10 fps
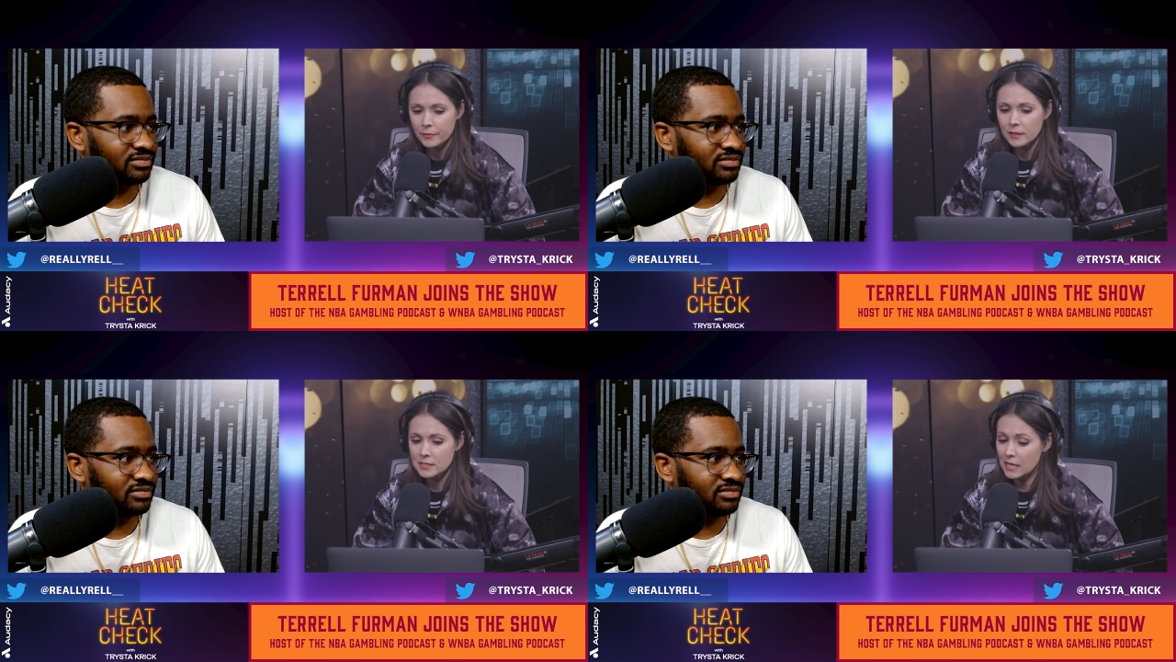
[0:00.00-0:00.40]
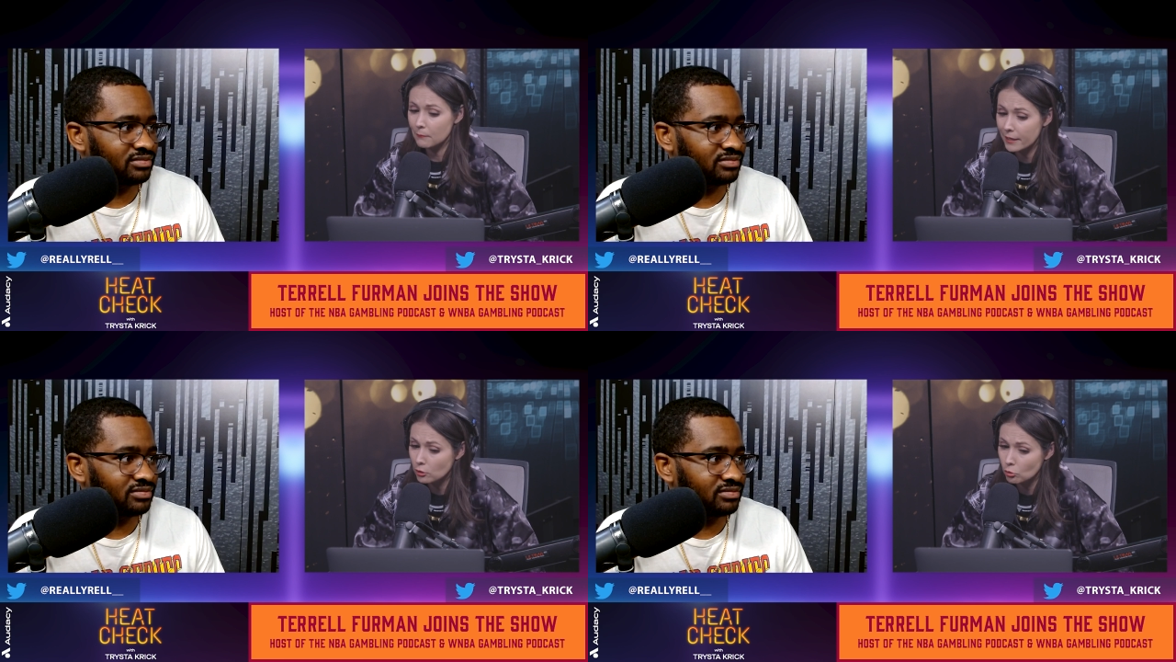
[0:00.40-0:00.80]
Speaker 1: Team
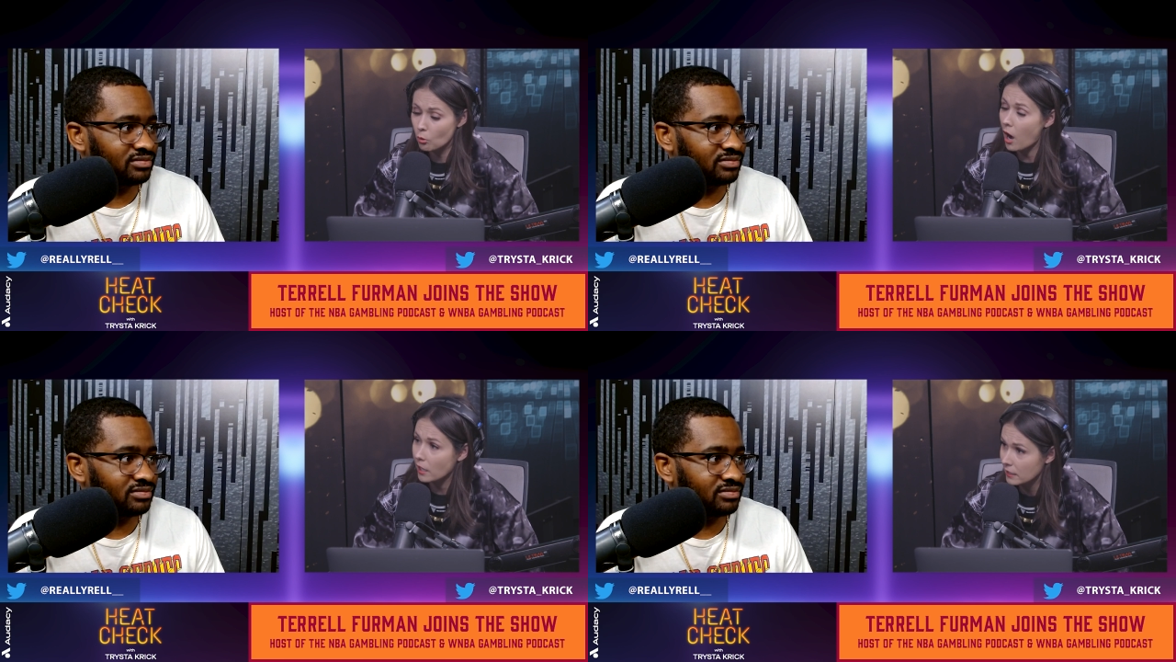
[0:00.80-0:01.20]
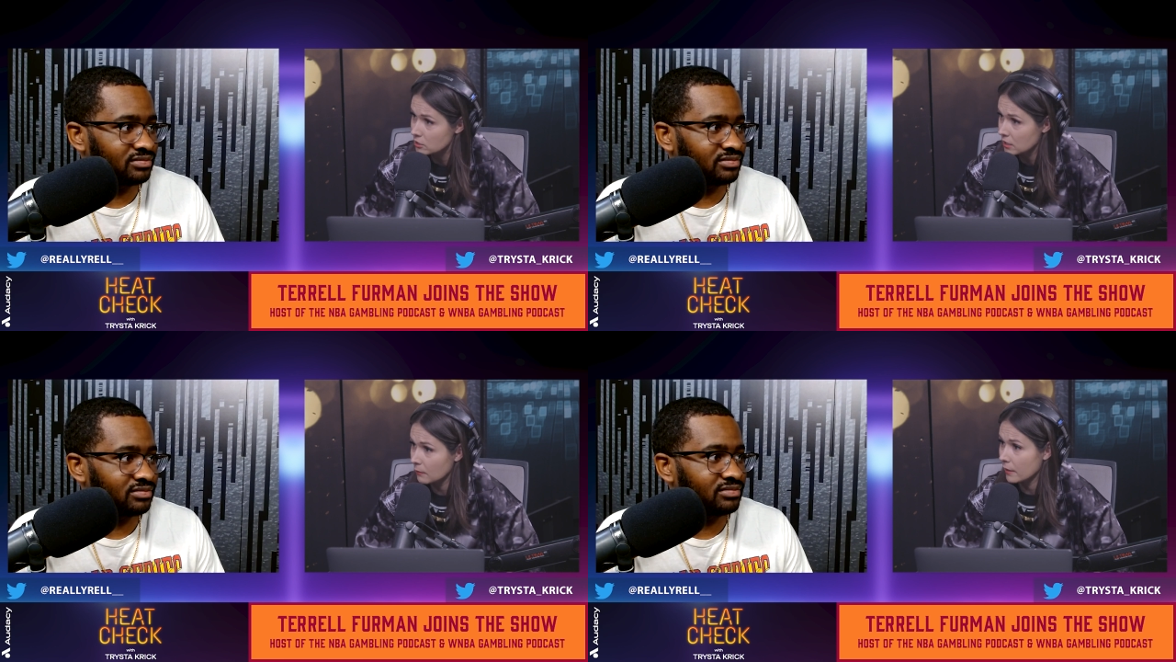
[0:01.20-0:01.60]
like the Rockets,
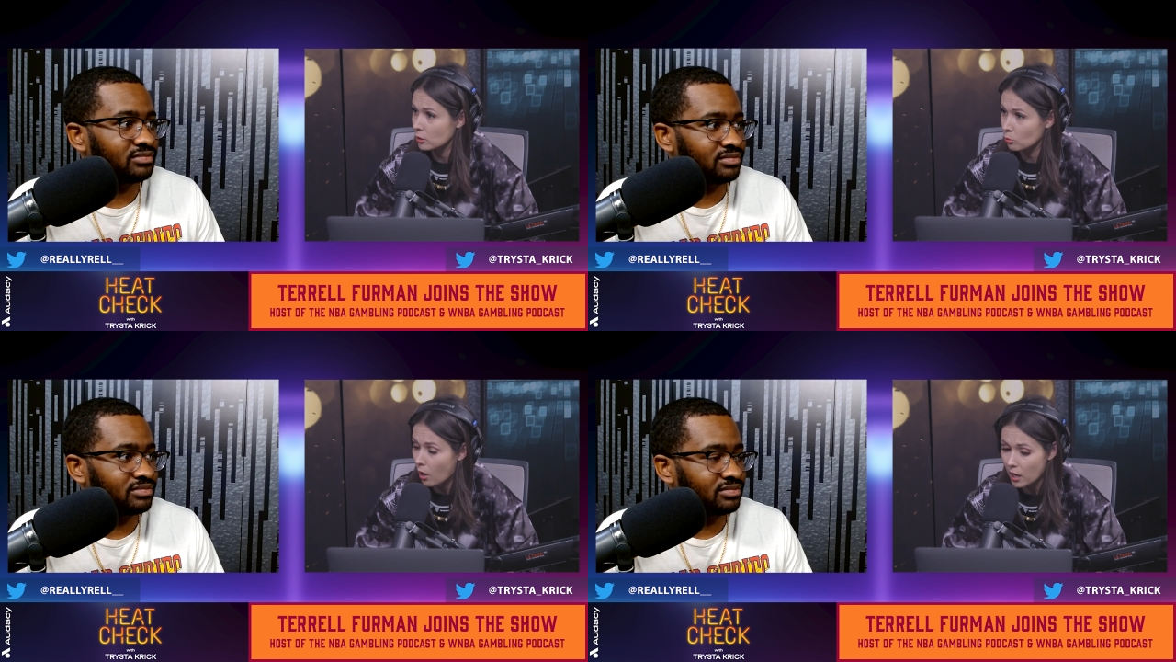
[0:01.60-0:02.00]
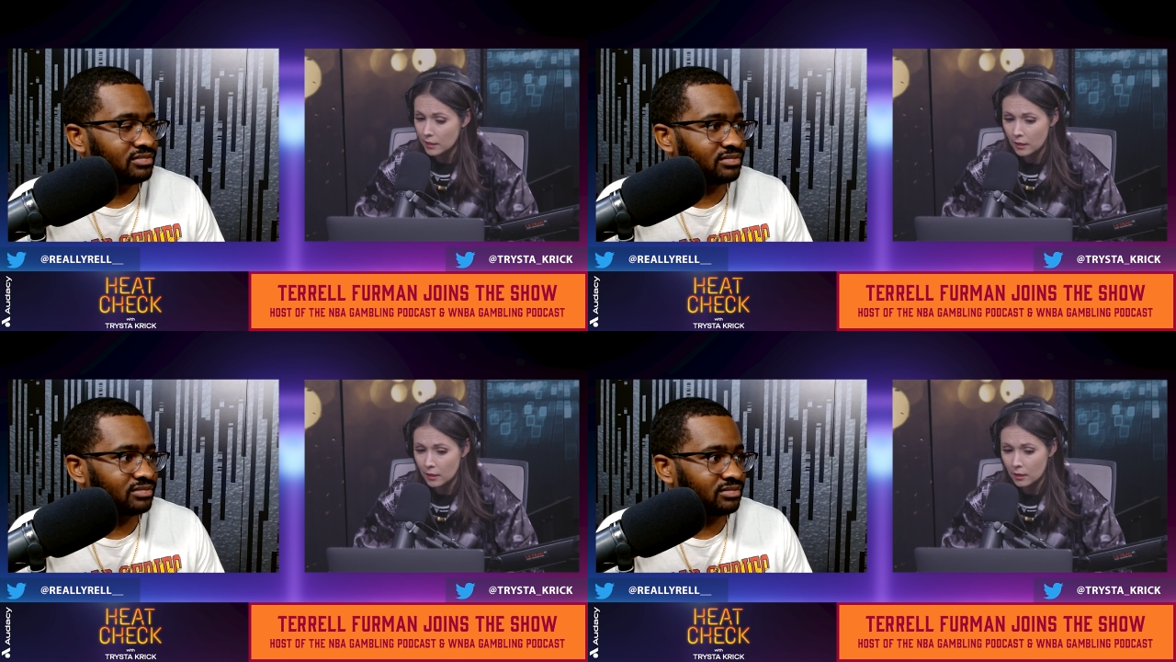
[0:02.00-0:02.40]
team like the Rock
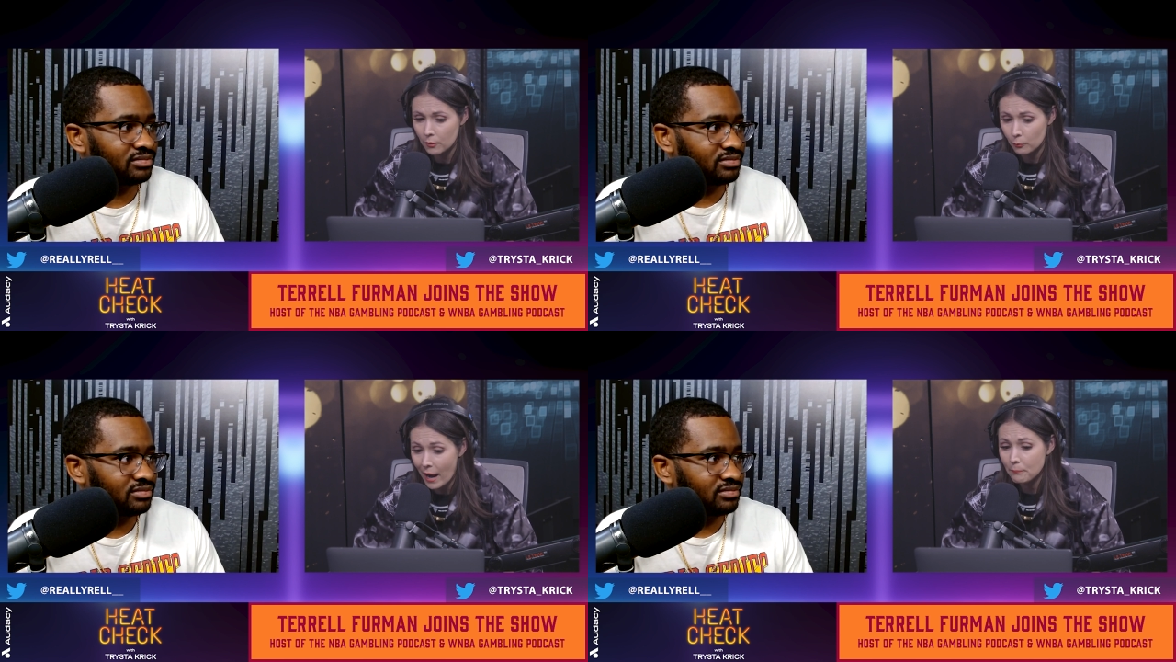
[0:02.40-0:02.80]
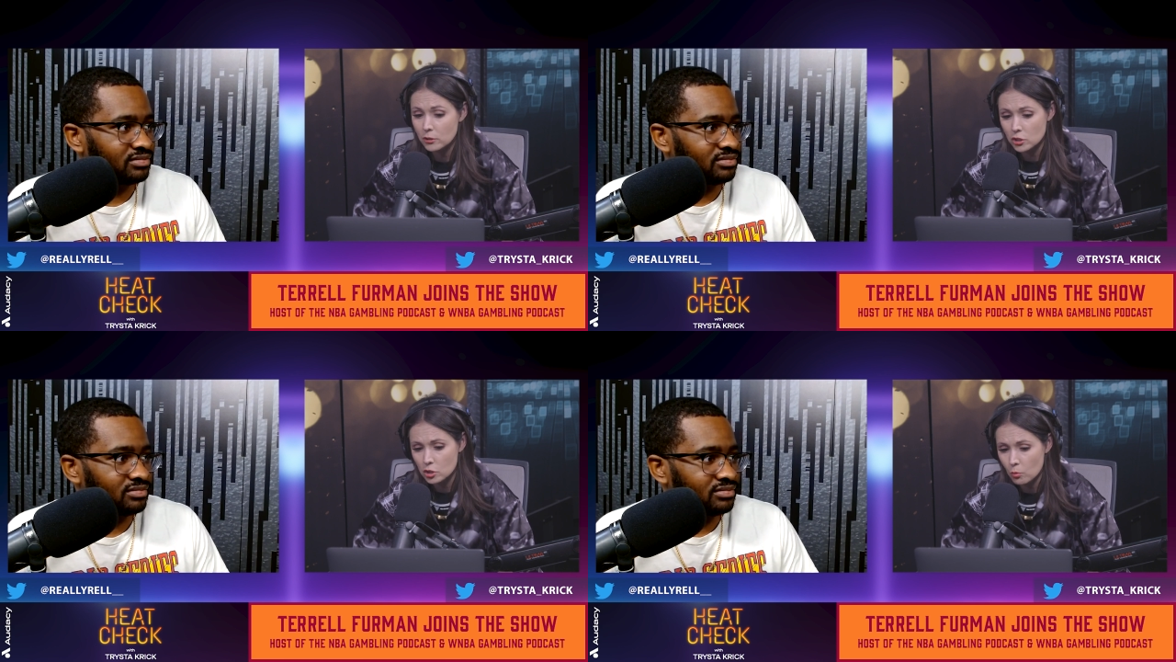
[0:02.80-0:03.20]
uh, Raptors
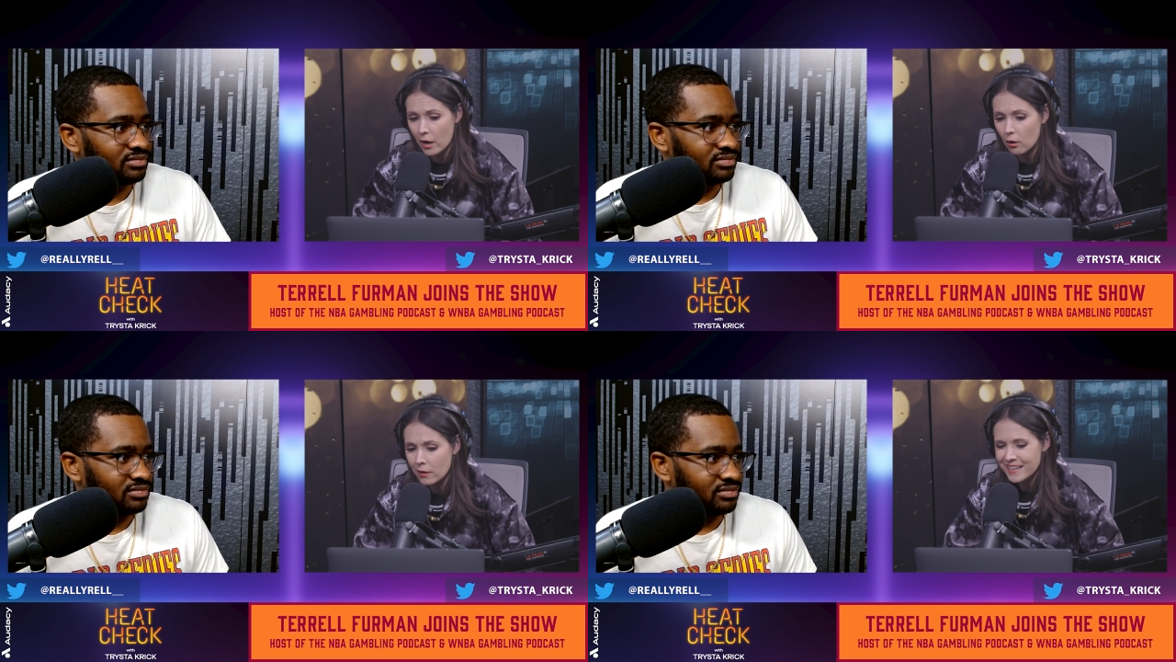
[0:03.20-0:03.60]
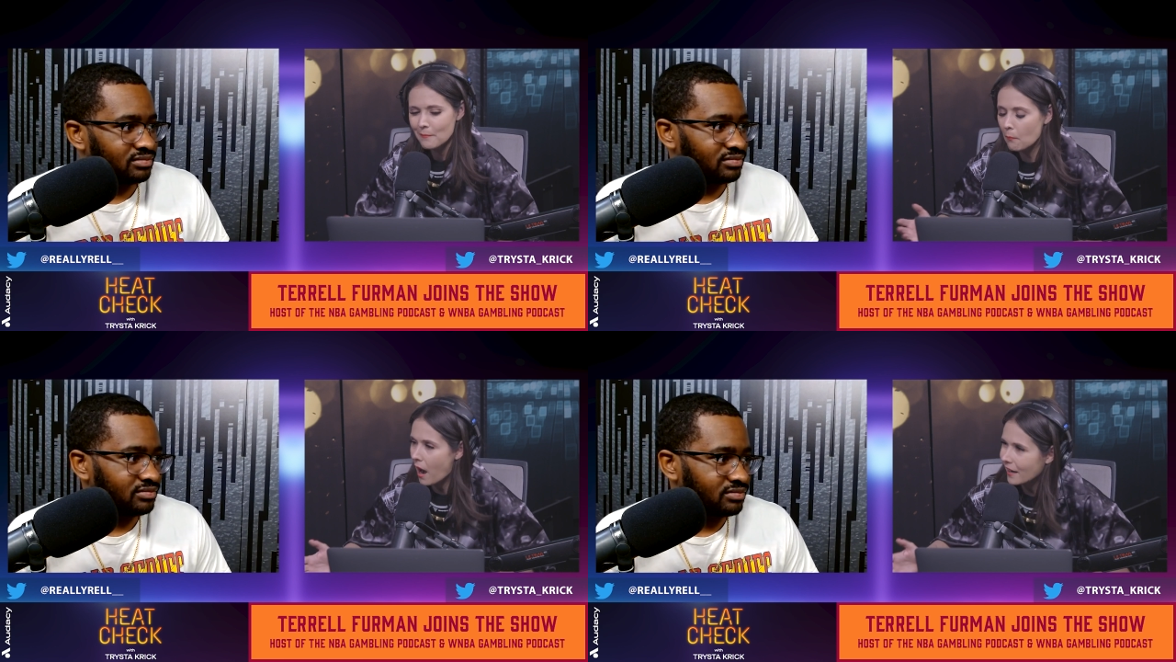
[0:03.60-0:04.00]
as well,
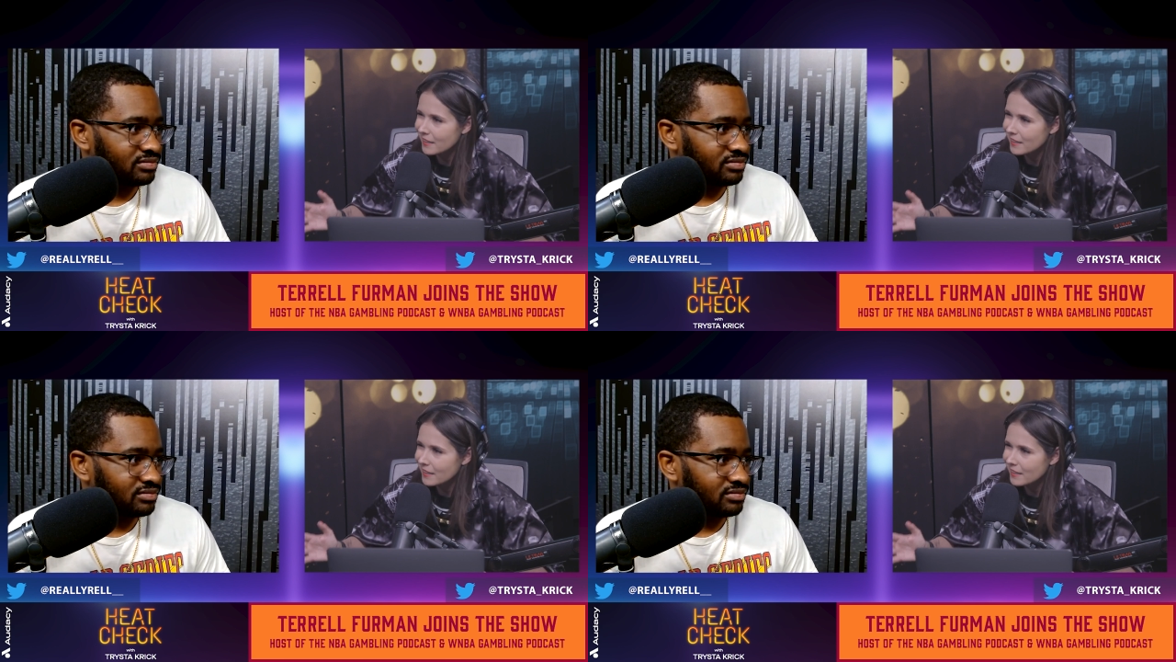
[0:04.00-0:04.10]
mocked